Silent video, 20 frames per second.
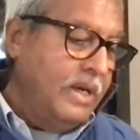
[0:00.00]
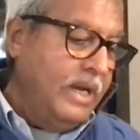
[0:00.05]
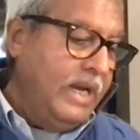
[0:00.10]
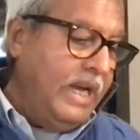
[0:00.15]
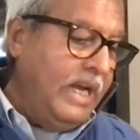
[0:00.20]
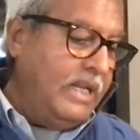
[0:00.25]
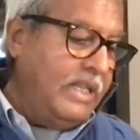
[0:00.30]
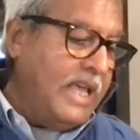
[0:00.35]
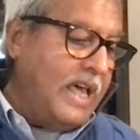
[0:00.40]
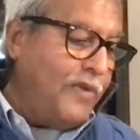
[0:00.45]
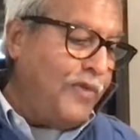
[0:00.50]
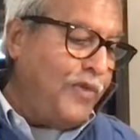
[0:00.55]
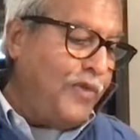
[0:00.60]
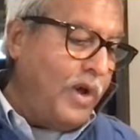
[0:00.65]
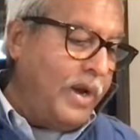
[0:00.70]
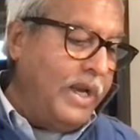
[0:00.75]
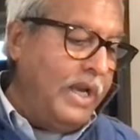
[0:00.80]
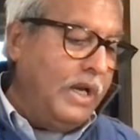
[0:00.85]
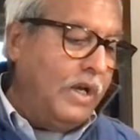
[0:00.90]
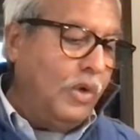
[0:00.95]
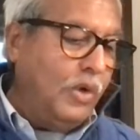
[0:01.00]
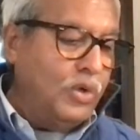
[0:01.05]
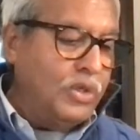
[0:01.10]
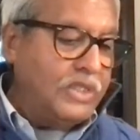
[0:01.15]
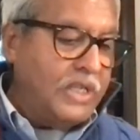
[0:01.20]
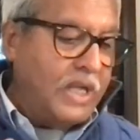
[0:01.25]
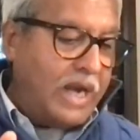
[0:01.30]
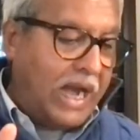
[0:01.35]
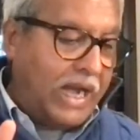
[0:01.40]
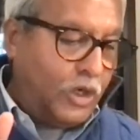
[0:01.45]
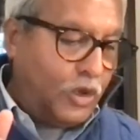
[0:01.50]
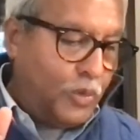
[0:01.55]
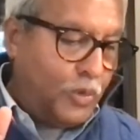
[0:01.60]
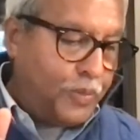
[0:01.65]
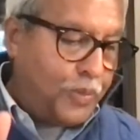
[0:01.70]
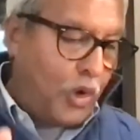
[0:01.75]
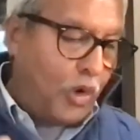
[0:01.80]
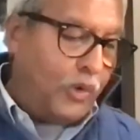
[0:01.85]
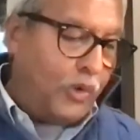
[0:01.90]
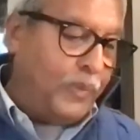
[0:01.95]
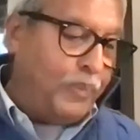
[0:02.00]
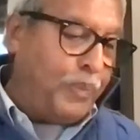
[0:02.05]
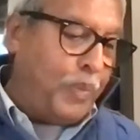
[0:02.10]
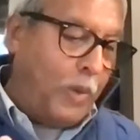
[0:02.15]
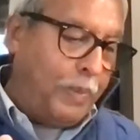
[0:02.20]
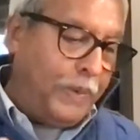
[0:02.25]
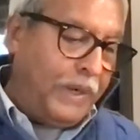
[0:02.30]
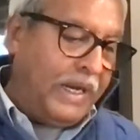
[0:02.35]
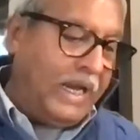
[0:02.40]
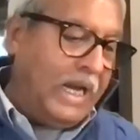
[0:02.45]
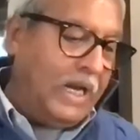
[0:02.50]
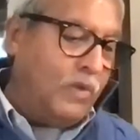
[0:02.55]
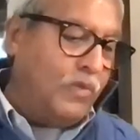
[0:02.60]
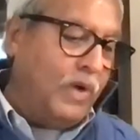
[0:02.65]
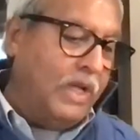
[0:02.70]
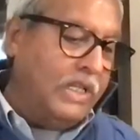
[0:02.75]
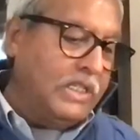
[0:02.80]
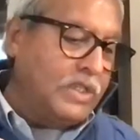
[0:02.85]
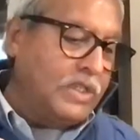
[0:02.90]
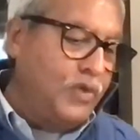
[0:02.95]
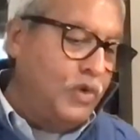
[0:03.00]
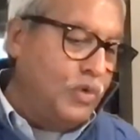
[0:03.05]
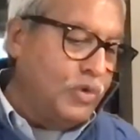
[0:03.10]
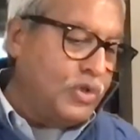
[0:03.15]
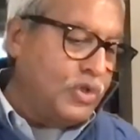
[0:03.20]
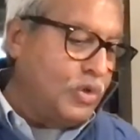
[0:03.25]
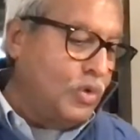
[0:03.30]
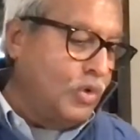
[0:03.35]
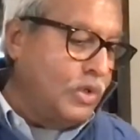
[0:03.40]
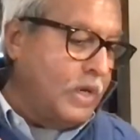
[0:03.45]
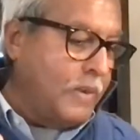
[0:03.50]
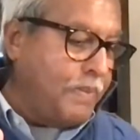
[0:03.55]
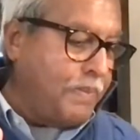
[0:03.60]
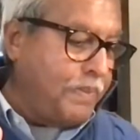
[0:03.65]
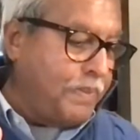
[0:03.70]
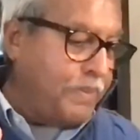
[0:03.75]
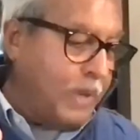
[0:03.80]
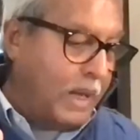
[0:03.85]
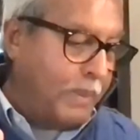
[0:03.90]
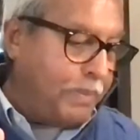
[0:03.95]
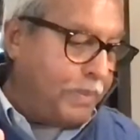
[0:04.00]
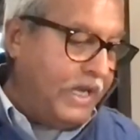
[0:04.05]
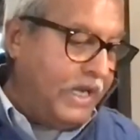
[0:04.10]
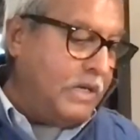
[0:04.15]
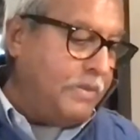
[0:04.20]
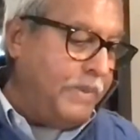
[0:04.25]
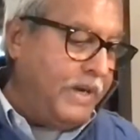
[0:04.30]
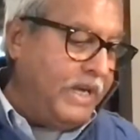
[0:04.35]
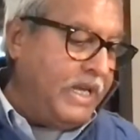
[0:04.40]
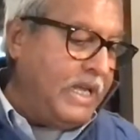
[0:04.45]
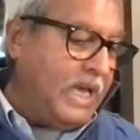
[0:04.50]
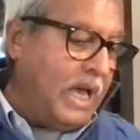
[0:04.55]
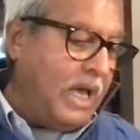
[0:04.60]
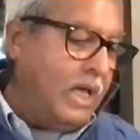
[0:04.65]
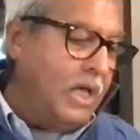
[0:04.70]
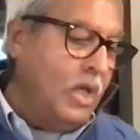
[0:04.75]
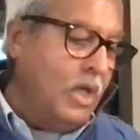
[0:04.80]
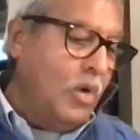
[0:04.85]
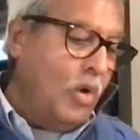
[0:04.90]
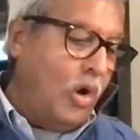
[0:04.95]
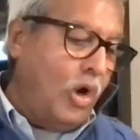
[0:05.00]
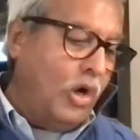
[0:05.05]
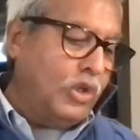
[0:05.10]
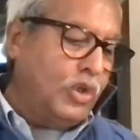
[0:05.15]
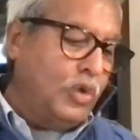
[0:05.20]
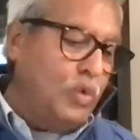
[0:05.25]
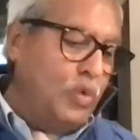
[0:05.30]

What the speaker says: It therefore includes the right to propagate one's views through the print media or